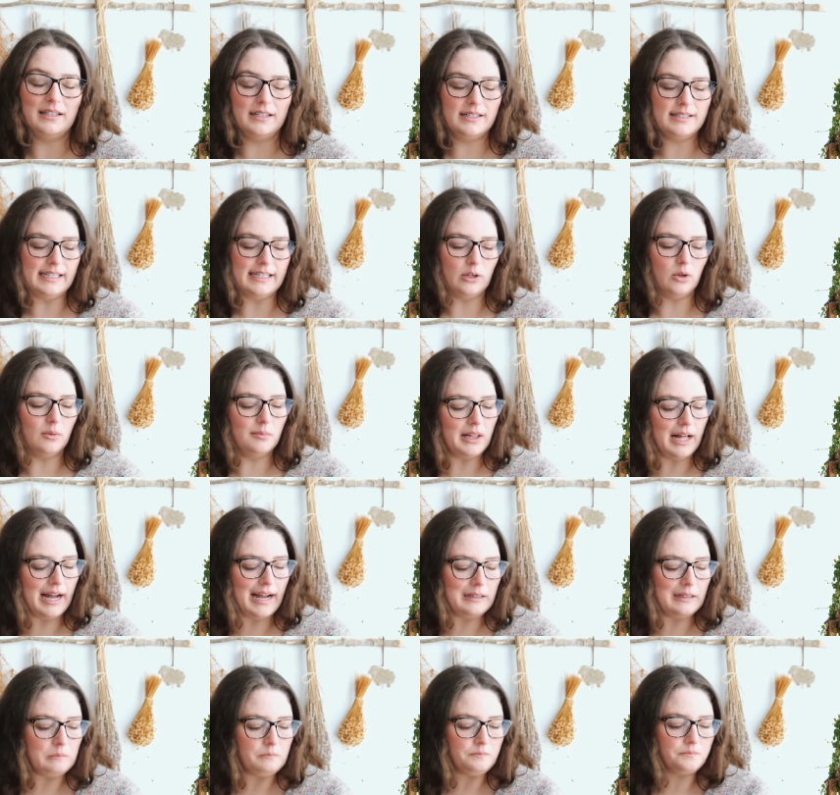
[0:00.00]
in a single
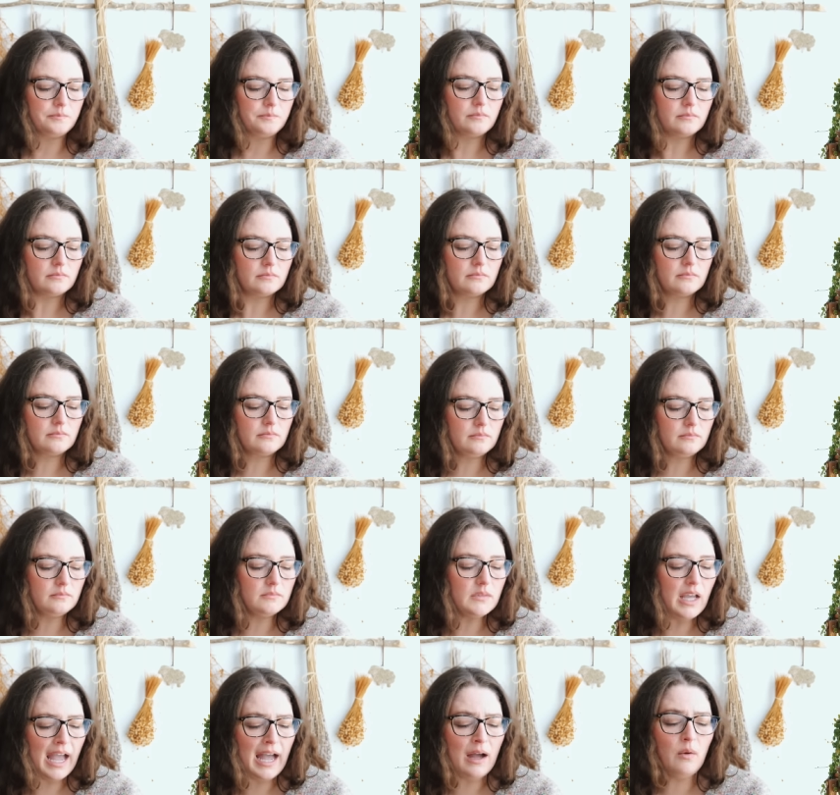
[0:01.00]
ply.
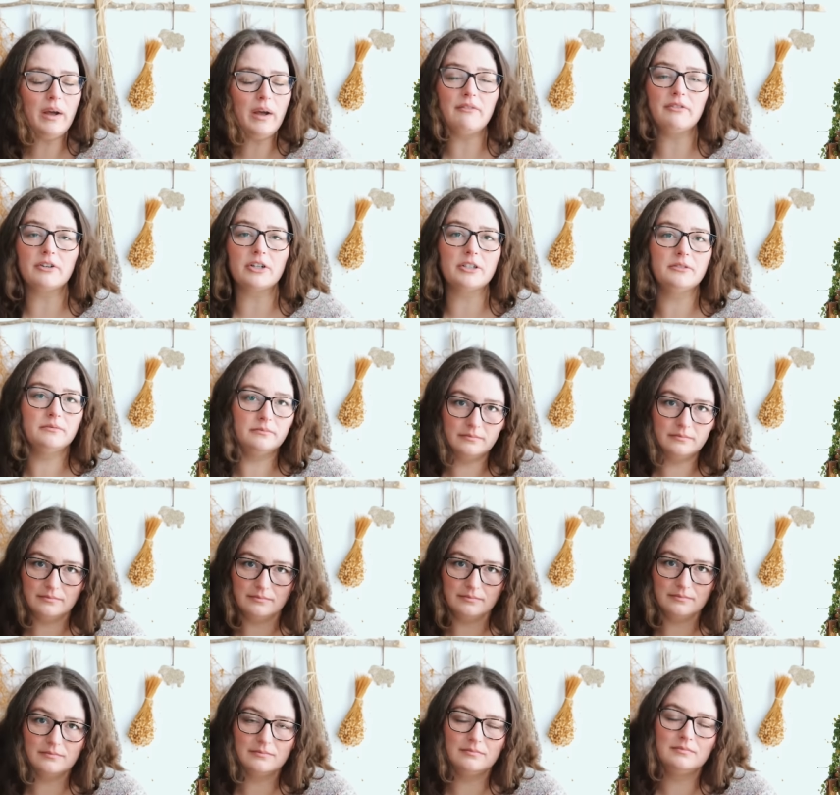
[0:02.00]
However,
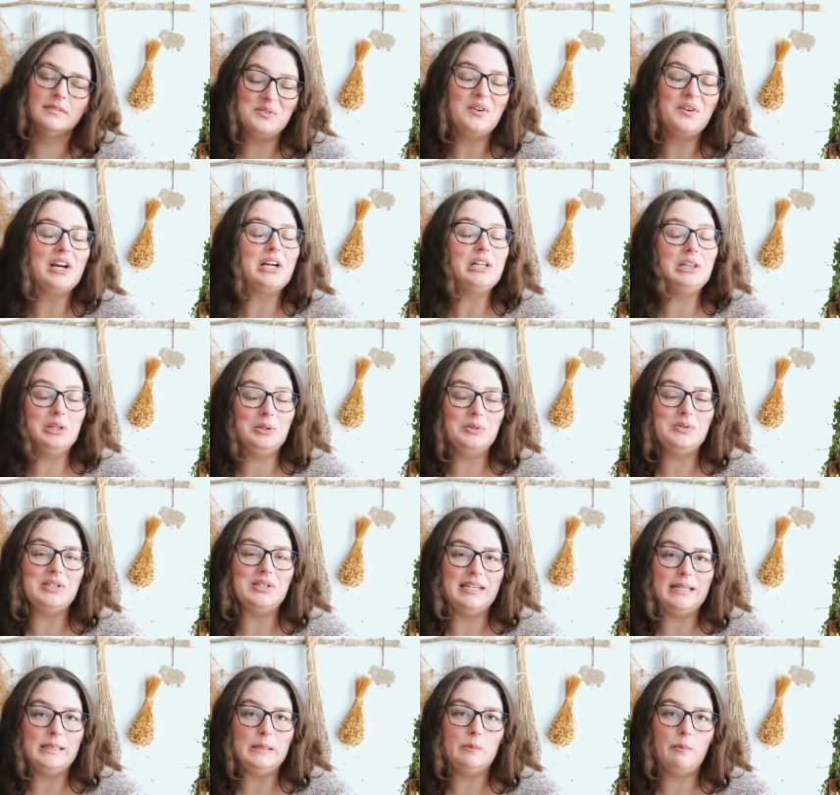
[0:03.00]
it's very
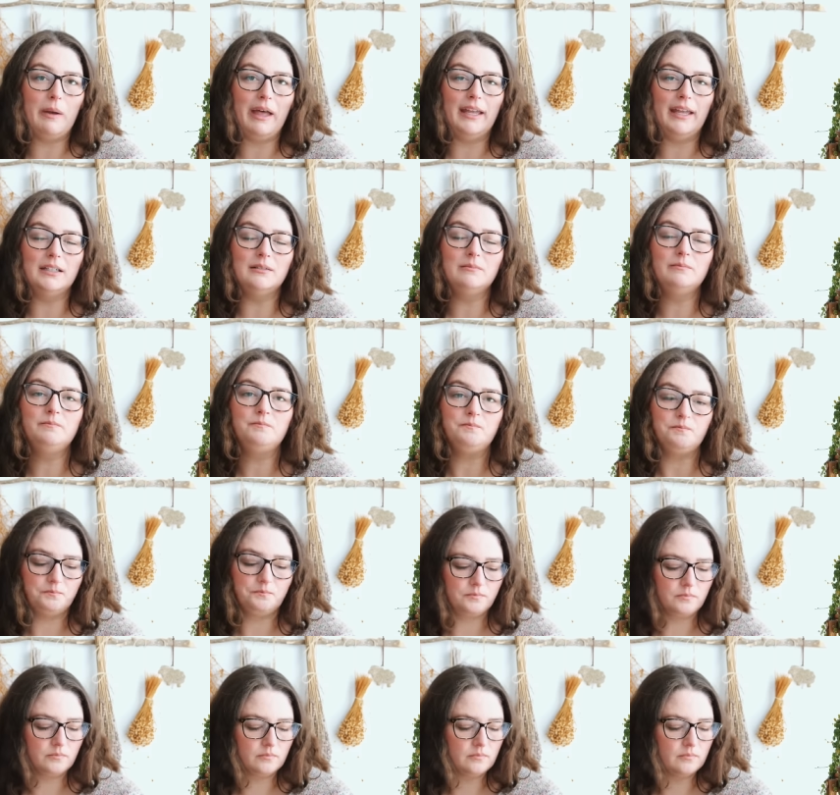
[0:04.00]
loosely spun.
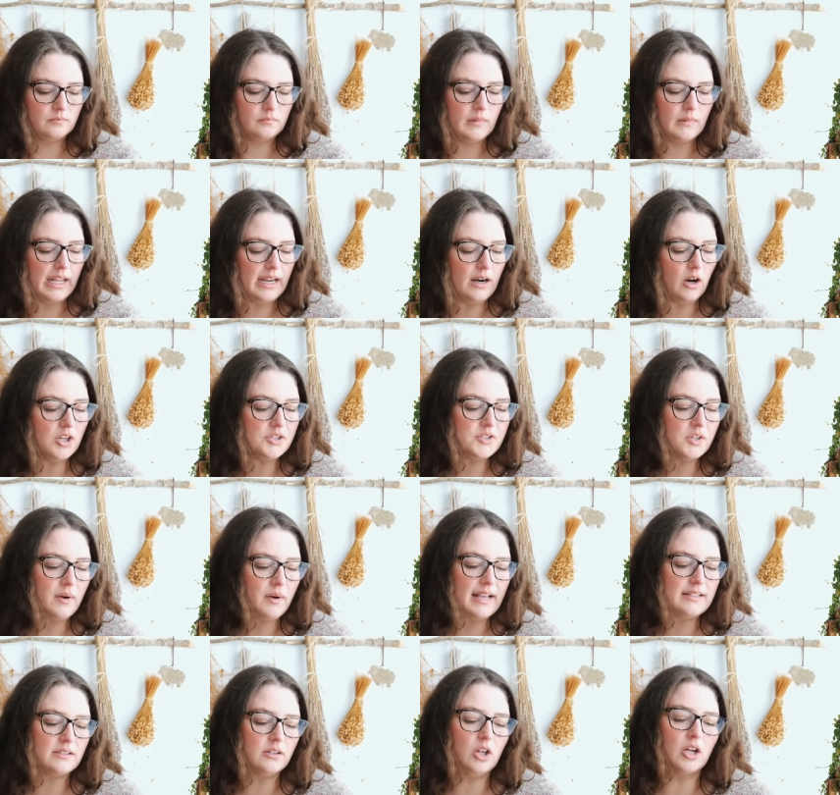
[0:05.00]
It also
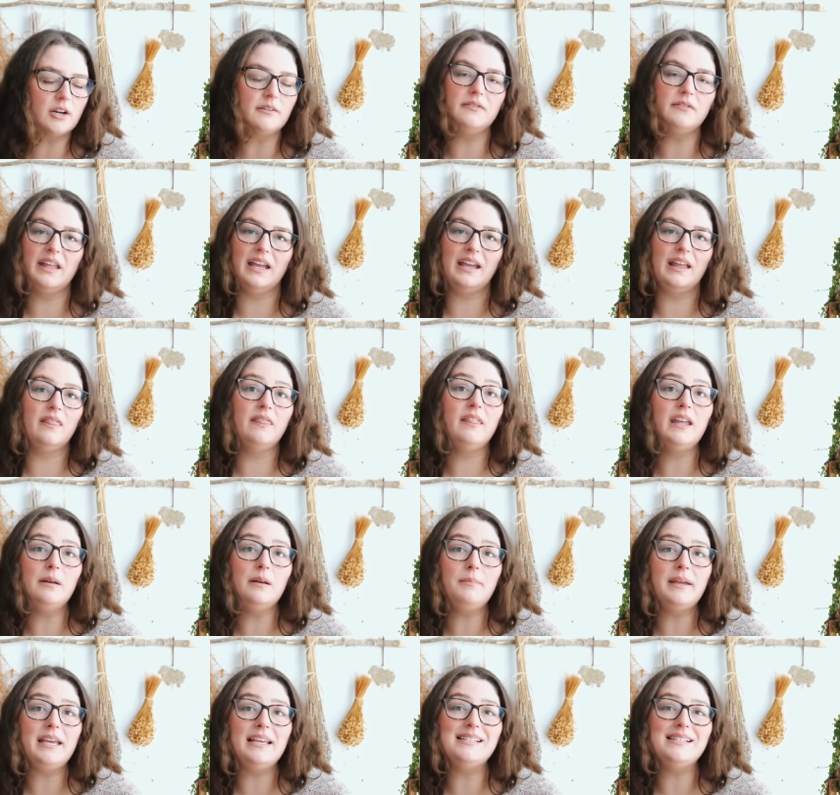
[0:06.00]
has a lot of thick and
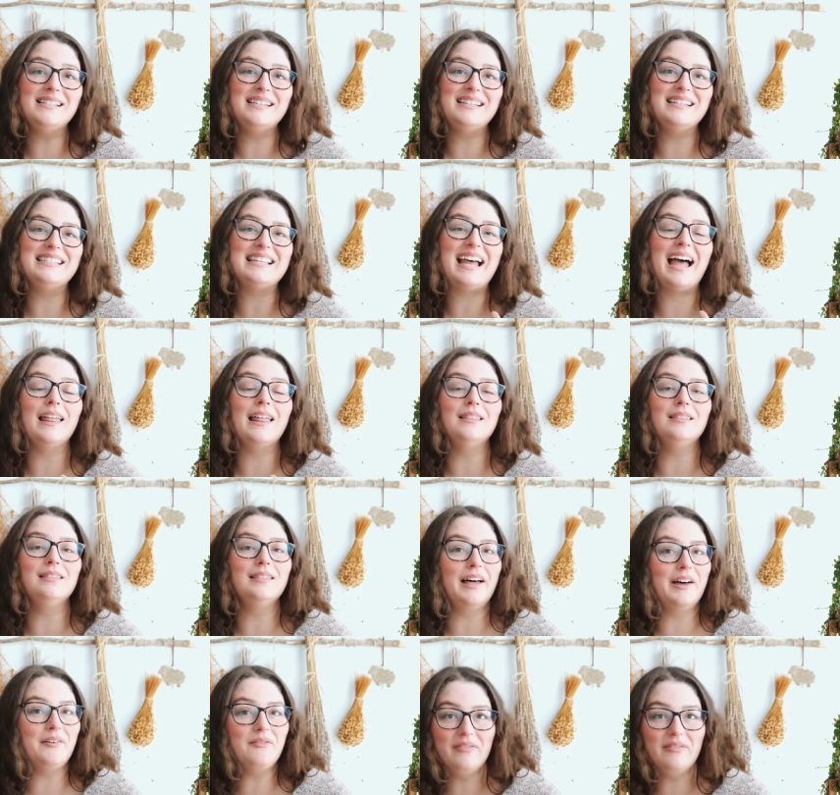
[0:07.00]
thin pieces. I
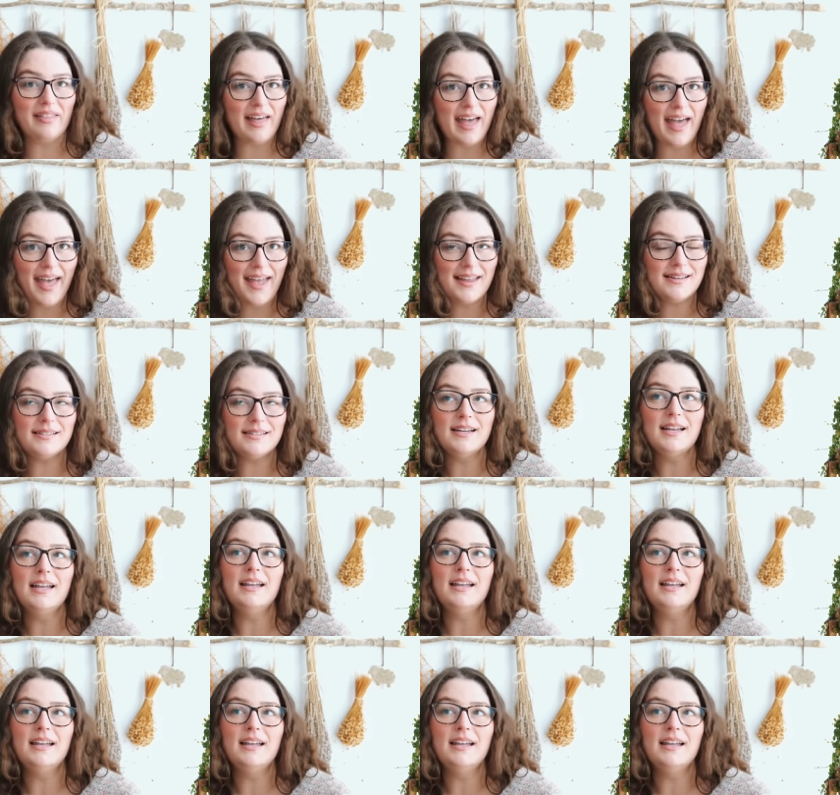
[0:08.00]
love that,